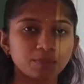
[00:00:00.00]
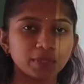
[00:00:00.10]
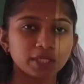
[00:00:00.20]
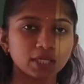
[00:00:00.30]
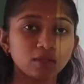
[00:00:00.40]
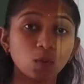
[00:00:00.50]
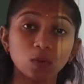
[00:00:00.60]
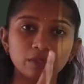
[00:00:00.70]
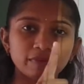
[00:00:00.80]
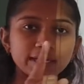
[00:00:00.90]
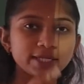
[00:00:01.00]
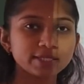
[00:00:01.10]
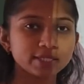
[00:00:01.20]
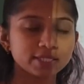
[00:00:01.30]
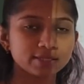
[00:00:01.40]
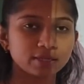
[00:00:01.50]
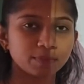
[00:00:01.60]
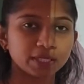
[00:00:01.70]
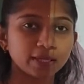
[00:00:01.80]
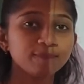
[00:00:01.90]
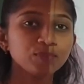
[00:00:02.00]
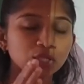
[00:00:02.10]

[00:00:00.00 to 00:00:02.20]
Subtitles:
repeating, only one digit is repeating,